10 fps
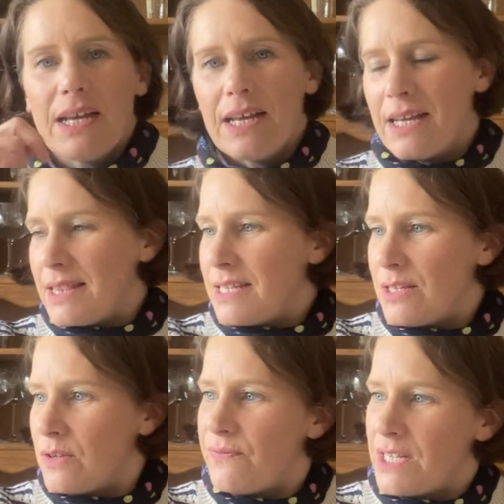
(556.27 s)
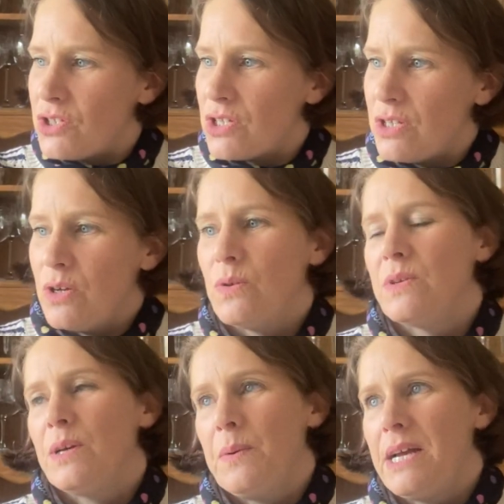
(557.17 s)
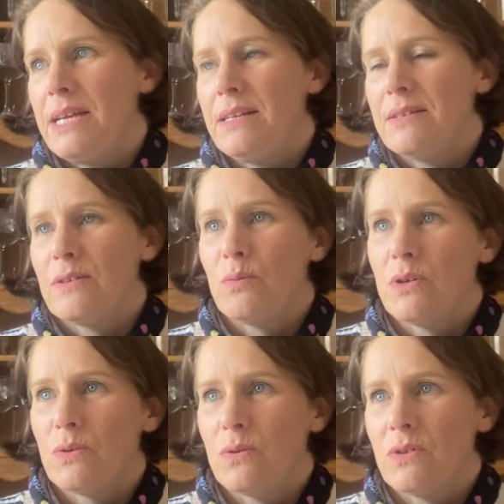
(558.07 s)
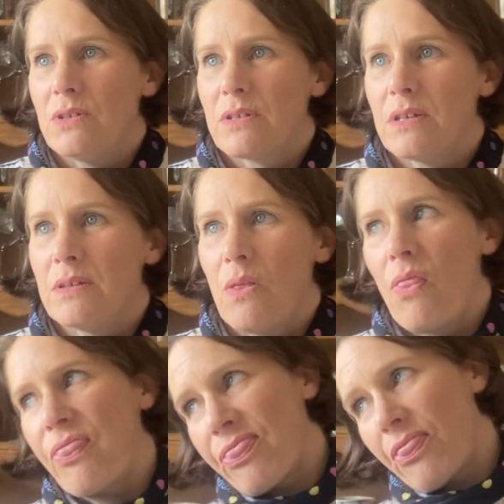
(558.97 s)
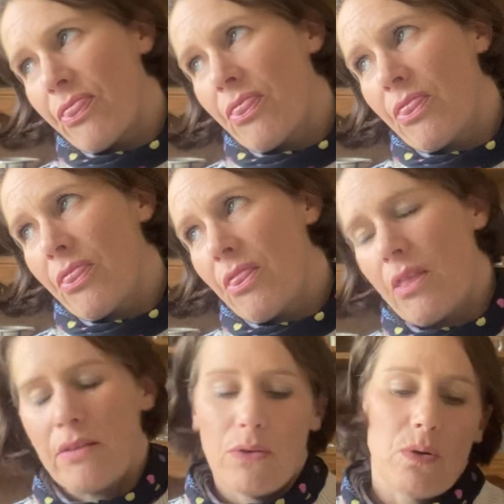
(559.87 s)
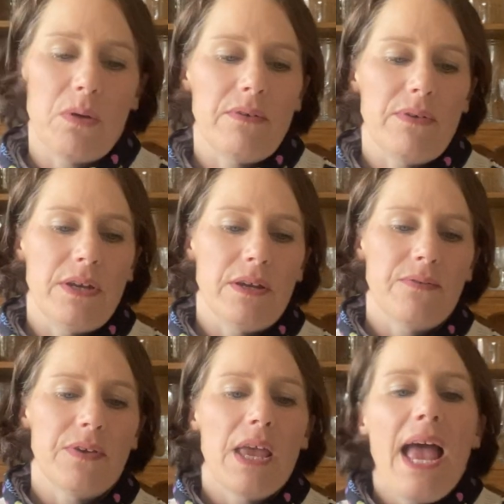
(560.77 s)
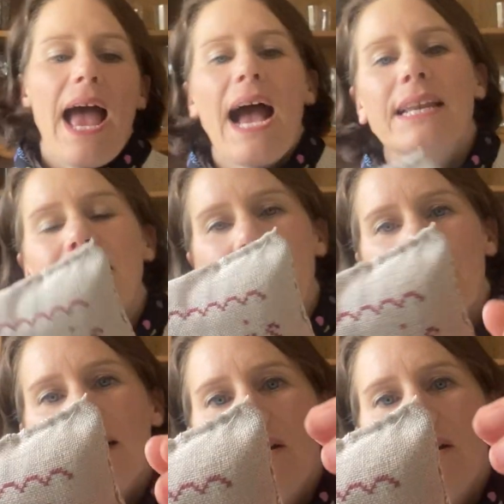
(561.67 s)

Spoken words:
And then you finish it and you hold it away, and sort of one corner just goes, not quite full enough. And here,